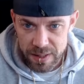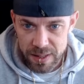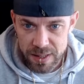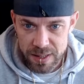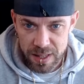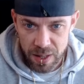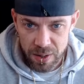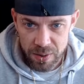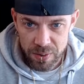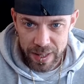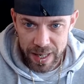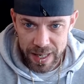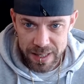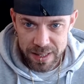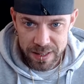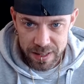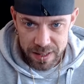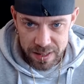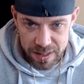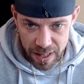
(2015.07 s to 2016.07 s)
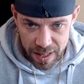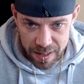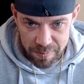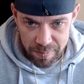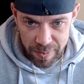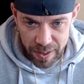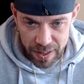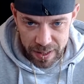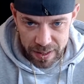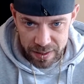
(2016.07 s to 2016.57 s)
so that is the same
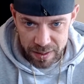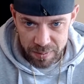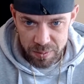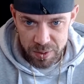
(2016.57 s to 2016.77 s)
bit that